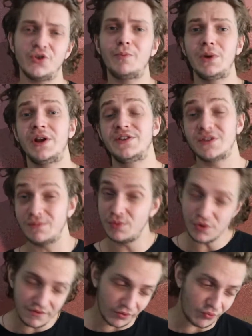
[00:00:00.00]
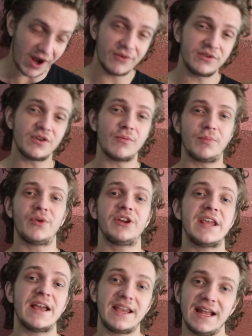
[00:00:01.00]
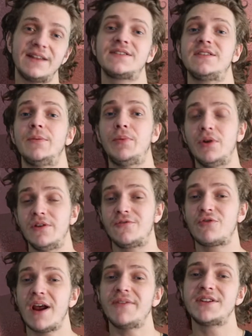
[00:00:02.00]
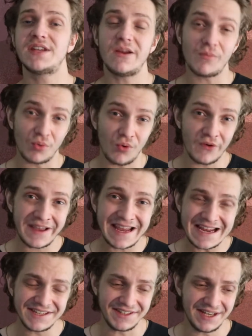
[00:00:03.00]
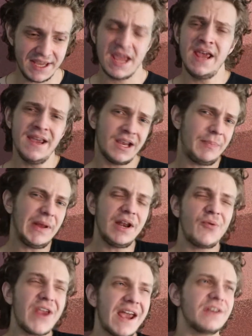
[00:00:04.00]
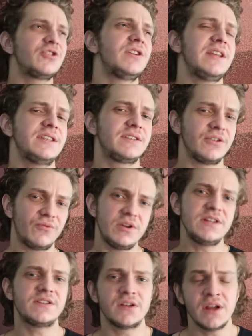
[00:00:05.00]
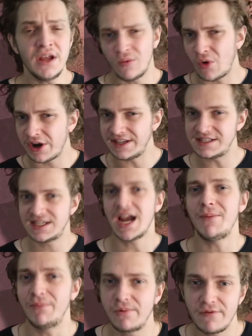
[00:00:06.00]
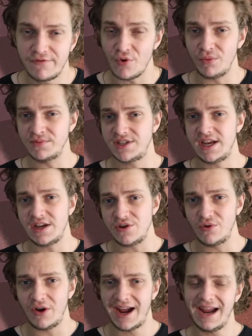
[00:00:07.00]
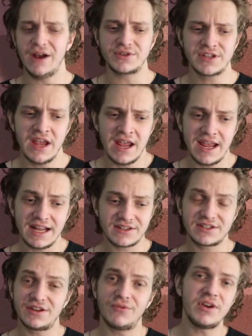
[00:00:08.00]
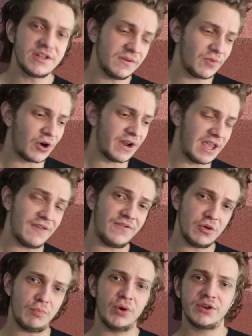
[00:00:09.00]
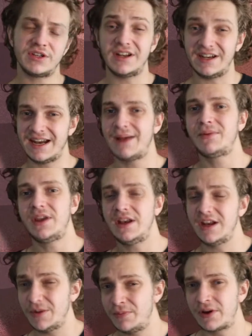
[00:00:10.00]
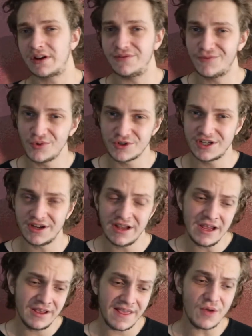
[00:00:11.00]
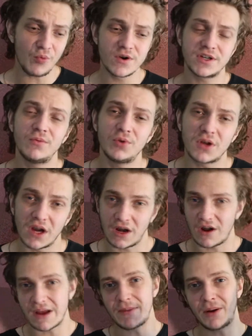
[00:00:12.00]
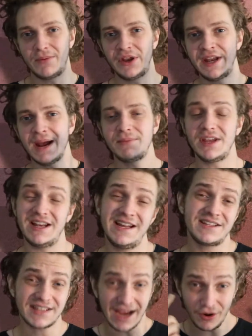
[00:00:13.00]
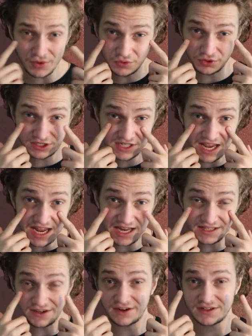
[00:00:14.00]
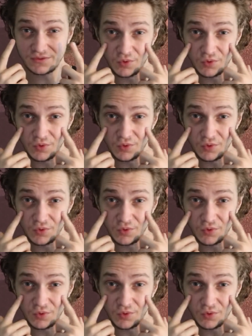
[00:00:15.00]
your blood to move around your body against the pull of gravity more easily. Capillary action is the reason why damp forms in your house. It's the reason why if you put a napkin in a puddle of water, the water will climb up the napkin. It's how your tear ducts